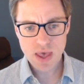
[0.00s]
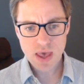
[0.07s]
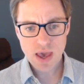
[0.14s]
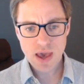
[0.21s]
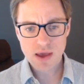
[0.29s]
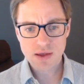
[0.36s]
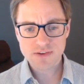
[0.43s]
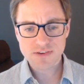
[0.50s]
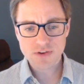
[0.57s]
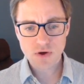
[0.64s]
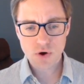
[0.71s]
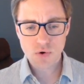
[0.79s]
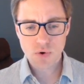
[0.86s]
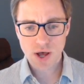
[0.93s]
And
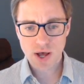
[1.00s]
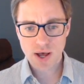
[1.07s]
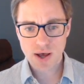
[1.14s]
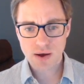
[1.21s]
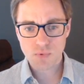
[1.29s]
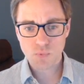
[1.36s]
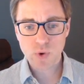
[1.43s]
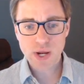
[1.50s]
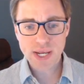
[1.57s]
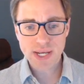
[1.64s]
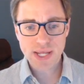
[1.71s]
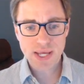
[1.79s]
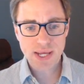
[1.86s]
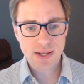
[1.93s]
so we
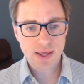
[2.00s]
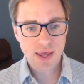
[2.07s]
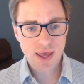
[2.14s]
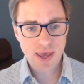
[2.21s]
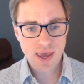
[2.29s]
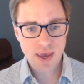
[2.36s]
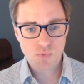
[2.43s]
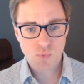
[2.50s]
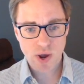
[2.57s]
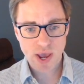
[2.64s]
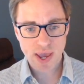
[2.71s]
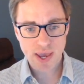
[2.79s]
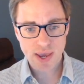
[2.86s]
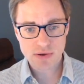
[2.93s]
need a
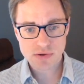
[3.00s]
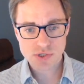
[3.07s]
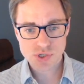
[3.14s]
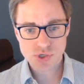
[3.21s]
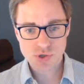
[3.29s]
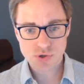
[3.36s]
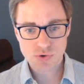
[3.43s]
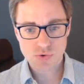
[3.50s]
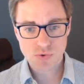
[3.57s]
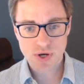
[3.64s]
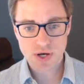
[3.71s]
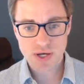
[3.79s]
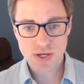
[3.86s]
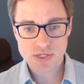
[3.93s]
way
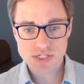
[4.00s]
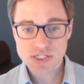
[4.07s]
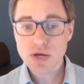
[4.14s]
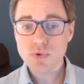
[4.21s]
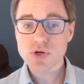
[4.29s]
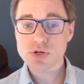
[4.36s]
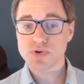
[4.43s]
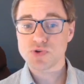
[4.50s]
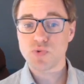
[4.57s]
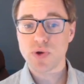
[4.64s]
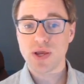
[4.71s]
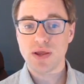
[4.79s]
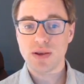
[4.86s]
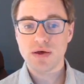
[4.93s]
to distinguish
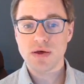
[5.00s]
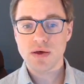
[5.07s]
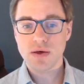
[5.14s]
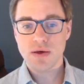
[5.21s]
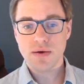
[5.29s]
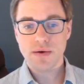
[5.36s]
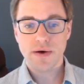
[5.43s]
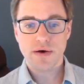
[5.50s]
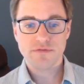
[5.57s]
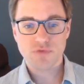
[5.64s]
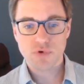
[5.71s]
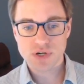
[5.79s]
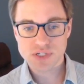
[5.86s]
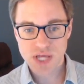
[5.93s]
between,
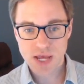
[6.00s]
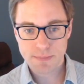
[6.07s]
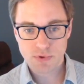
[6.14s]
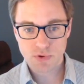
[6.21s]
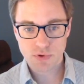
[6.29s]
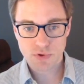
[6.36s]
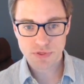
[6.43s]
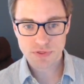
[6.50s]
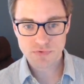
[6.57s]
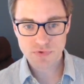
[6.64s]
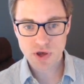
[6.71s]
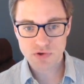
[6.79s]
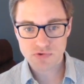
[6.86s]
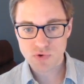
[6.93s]
for example,
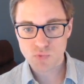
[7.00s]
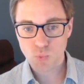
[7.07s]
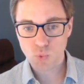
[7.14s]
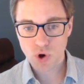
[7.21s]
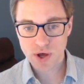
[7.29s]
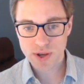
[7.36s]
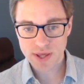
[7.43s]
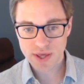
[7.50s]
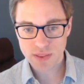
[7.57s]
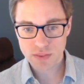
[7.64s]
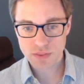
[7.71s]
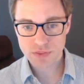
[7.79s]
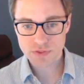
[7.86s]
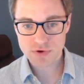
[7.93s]
301
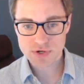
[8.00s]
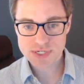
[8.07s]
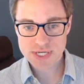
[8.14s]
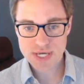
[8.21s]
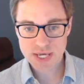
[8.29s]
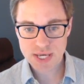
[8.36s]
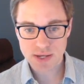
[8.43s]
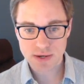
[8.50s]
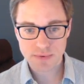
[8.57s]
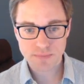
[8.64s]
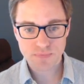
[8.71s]
and 13.